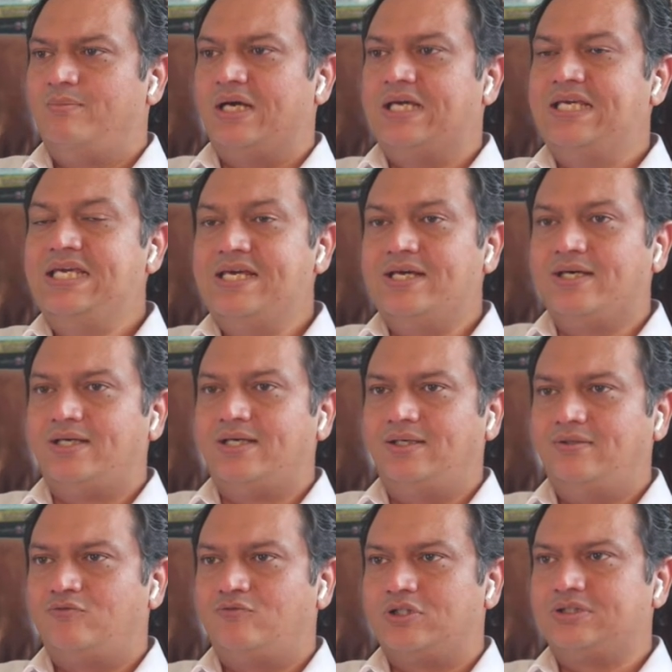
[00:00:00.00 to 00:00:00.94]
But
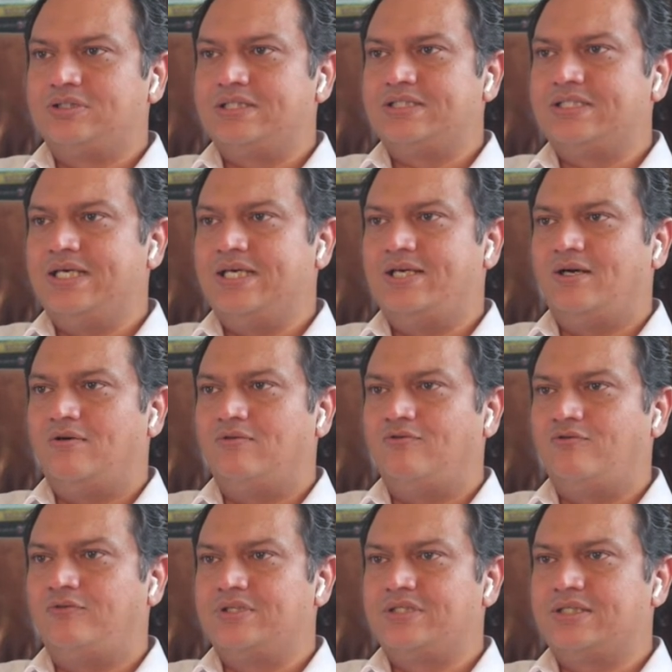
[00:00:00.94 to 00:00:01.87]
here, for the sake
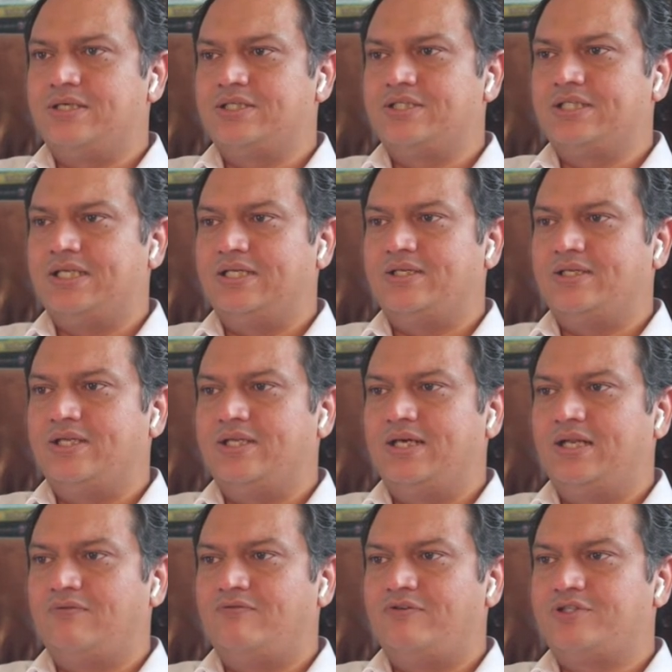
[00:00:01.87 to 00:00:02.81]
of discussion, I
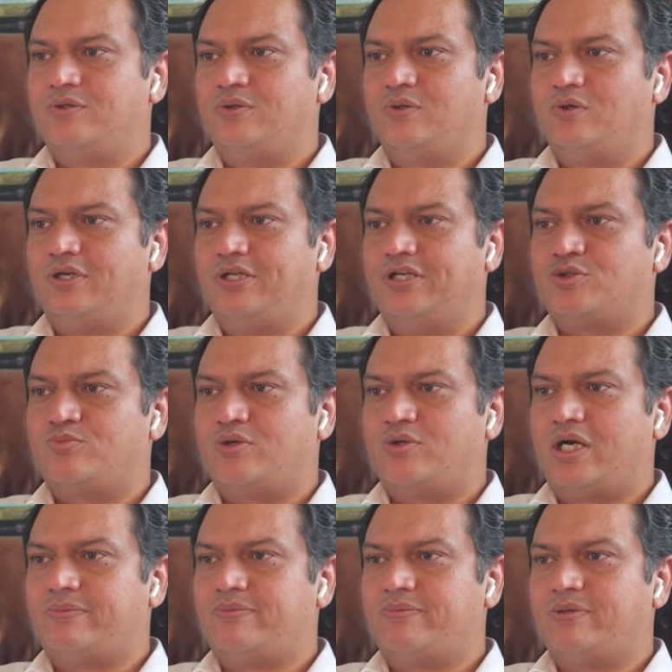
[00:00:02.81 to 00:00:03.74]
think alpha-synuclein is
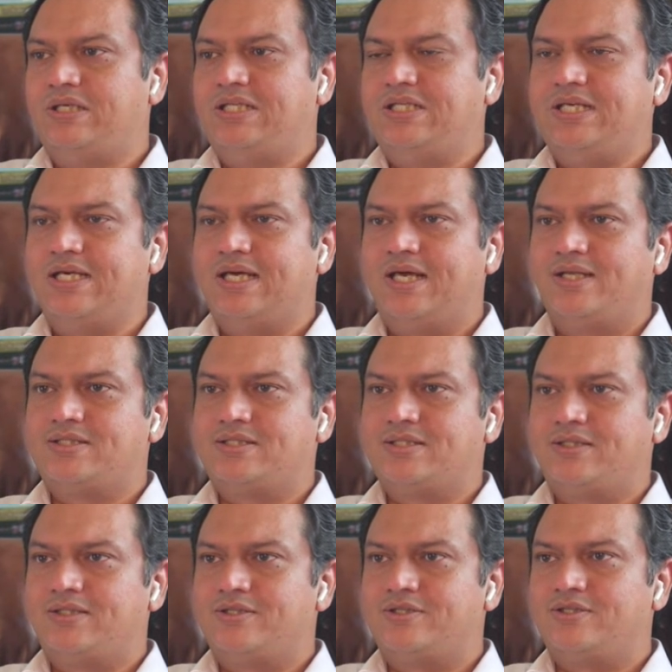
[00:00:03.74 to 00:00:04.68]
probably the
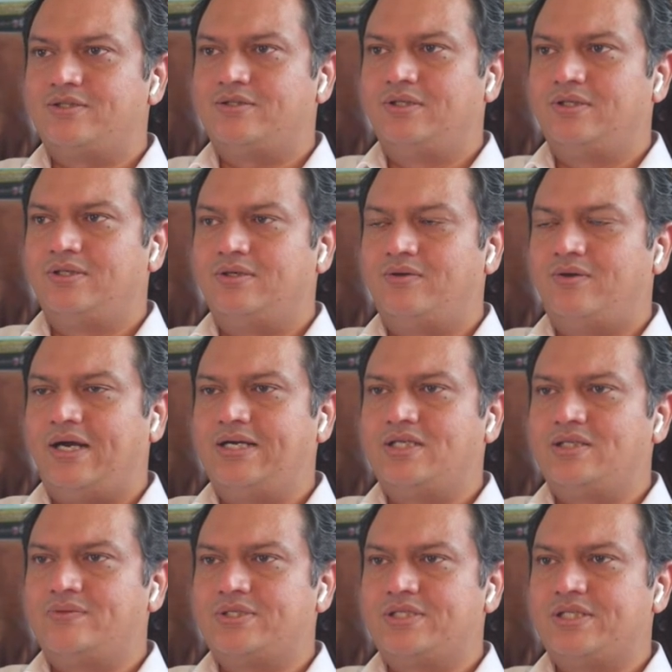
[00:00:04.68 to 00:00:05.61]
answer the
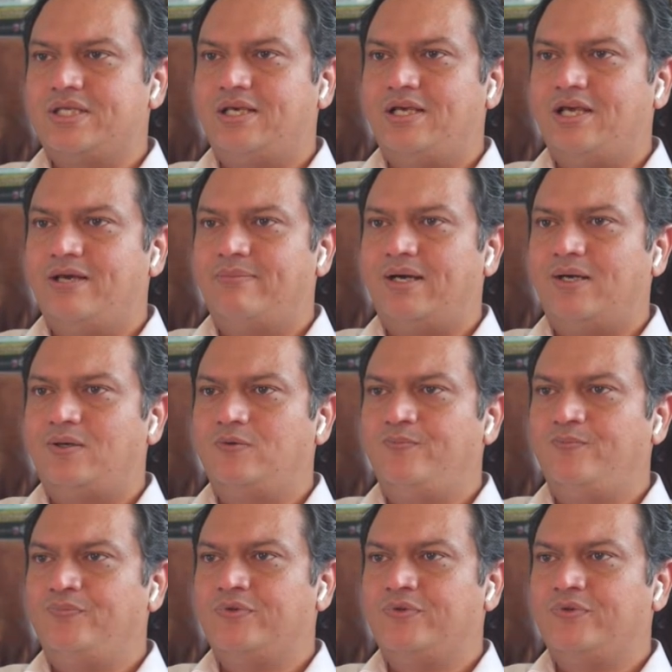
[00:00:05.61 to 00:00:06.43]
writer was thinking about.